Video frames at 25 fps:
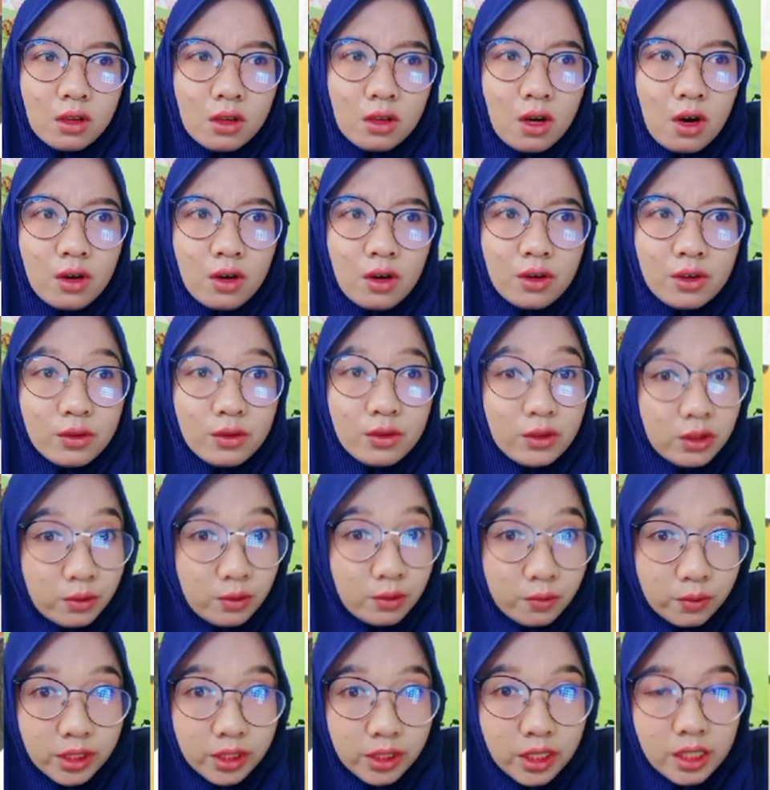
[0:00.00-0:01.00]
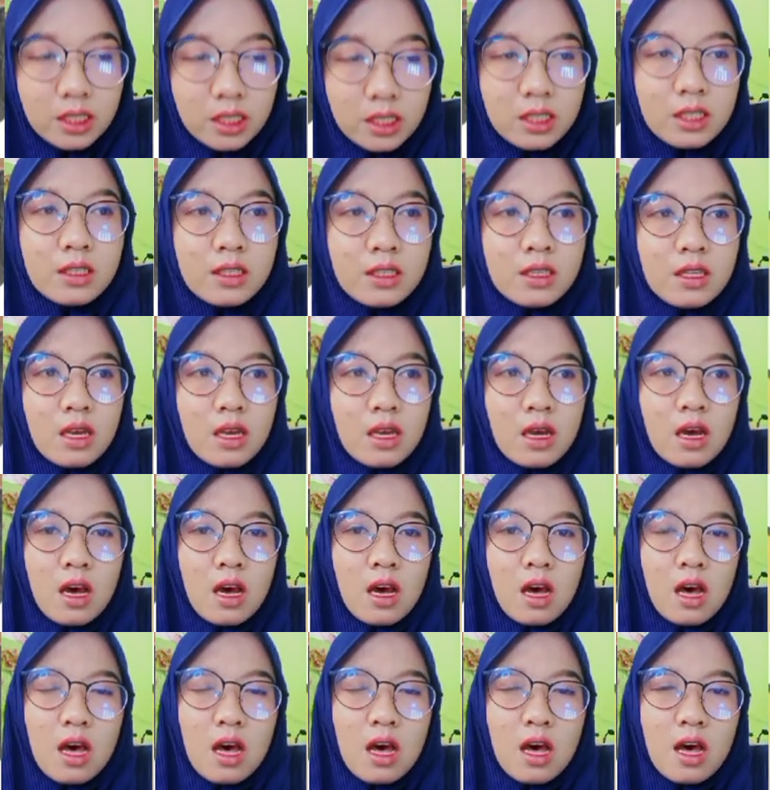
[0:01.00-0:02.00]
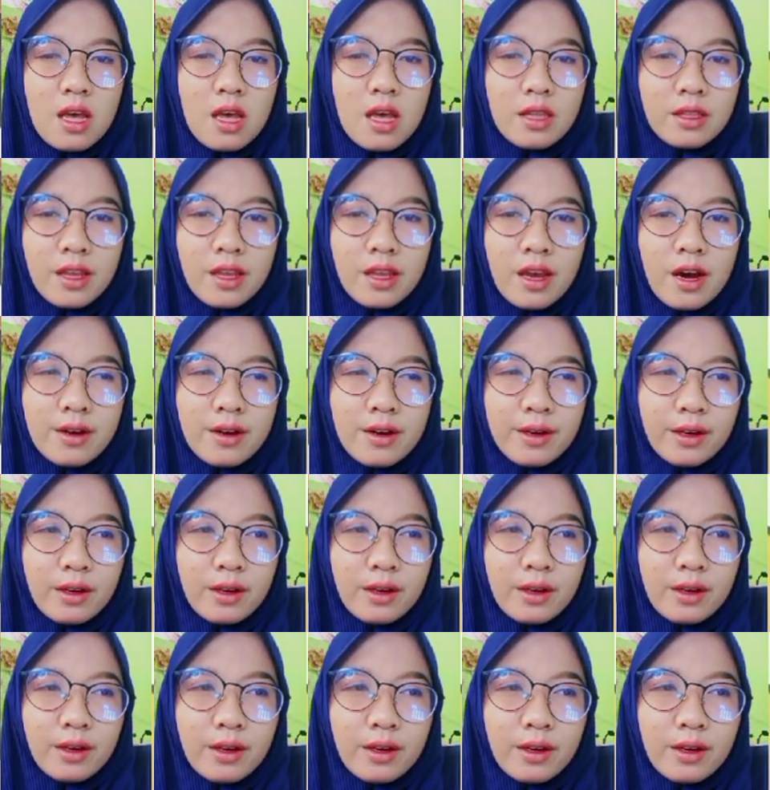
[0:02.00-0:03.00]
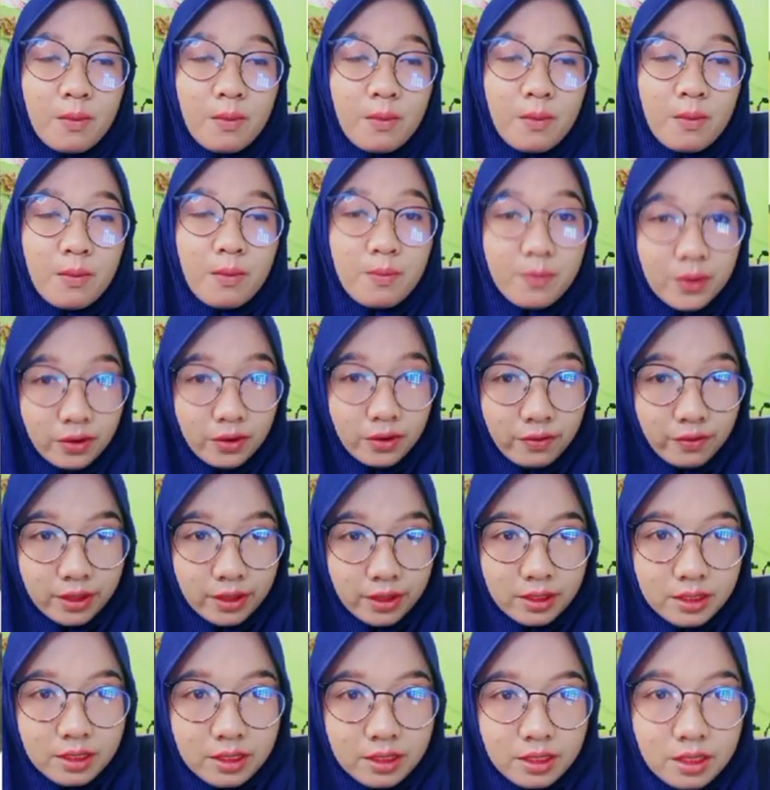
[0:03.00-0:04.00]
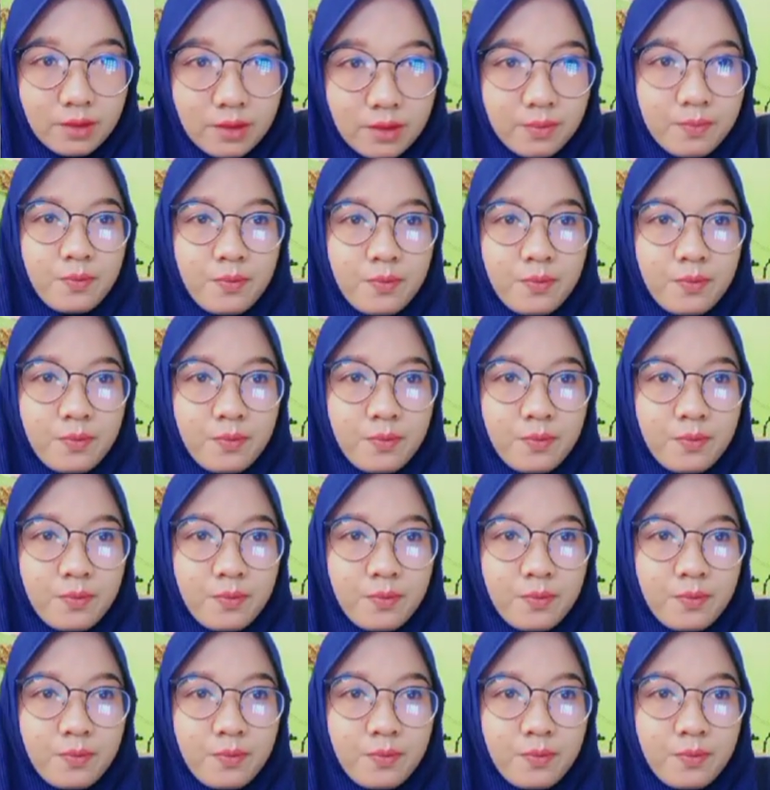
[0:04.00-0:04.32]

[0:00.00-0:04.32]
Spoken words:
or root words, they are called prefix.